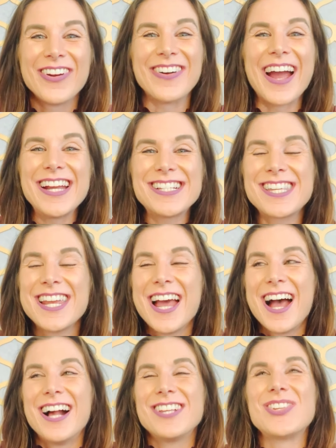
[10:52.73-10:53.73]
right?
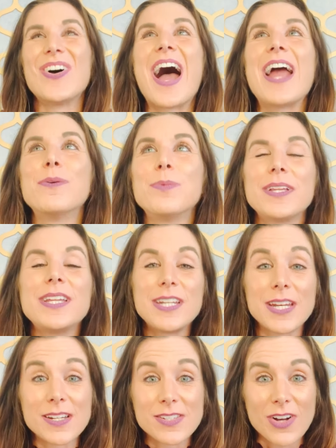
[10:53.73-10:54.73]
So I really
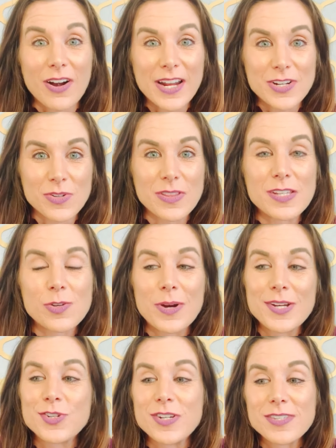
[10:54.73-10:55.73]
needed to start answering these
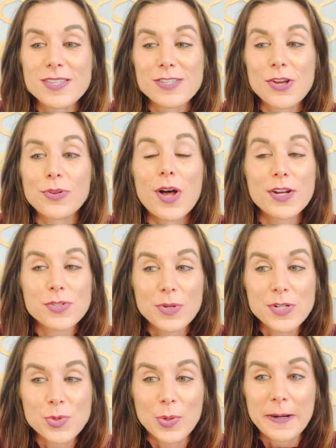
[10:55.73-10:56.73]
questions. And so long
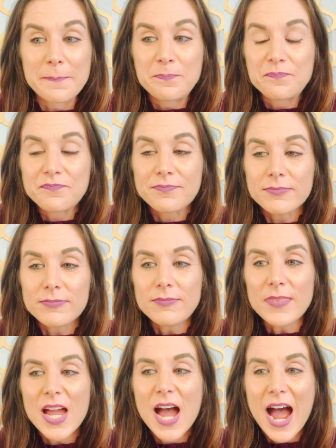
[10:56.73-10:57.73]
story short,
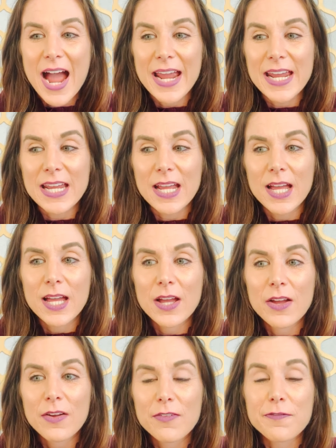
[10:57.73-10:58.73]
I
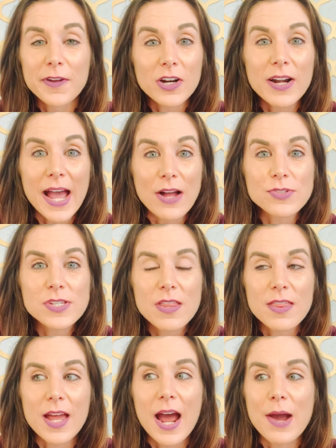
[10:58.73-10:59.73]
figured out
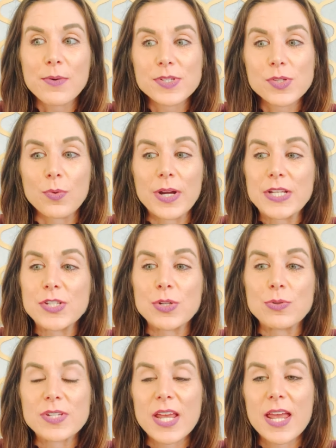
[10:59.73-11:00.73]
that I was going
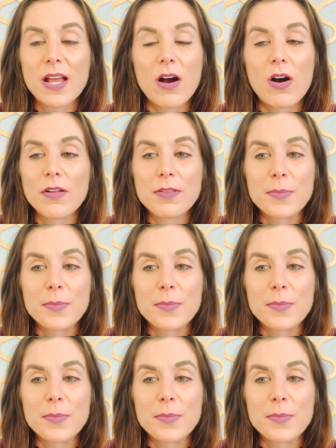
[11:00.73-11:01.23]
to take all the